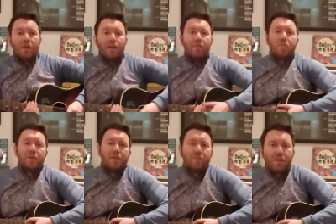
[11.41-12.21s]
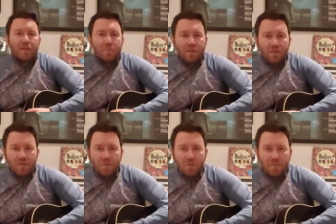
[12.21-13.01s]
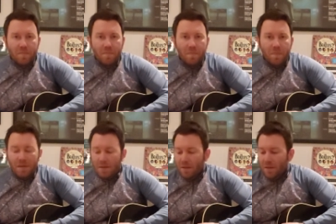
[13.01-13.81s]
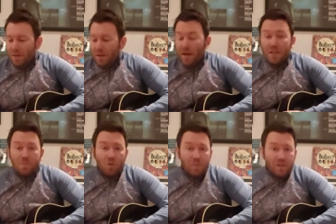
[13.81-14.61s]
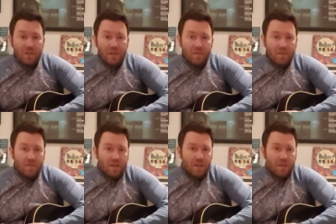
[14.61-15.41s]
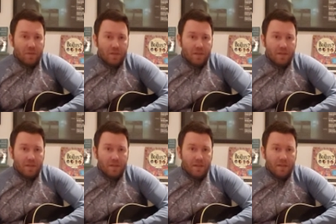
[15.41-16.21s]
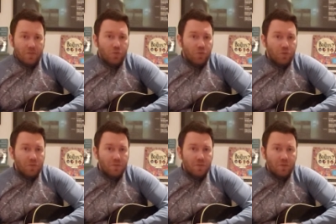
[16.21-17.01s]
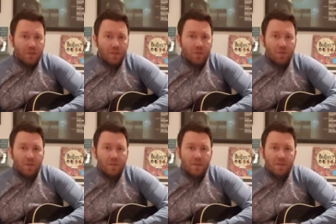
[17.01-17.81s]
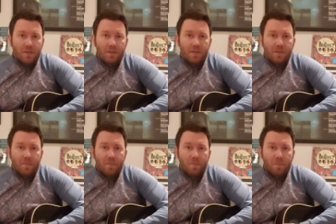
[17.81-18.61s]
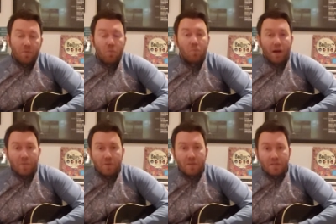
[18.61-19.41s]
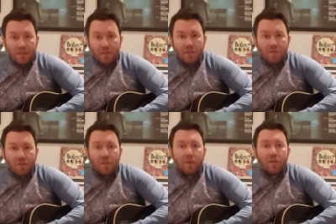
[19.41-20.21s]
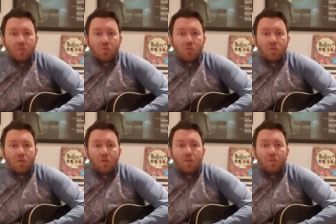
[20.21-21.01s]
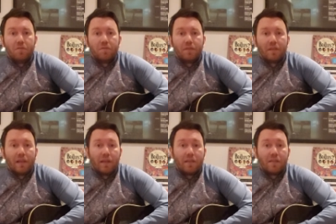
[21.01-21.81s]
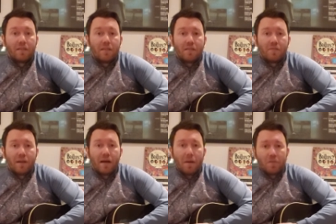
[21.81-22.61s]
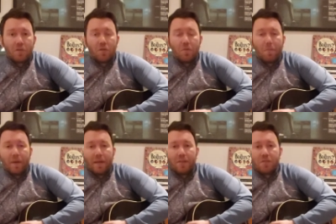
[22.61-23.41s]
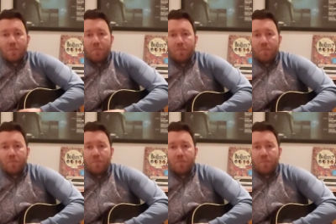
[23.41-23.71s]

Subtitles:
Hi everybody, Graham here for the Music Man. As promised, I have a very quick tutorial for you on what I would consider the fundamentals of learning guitar for absolute beginners.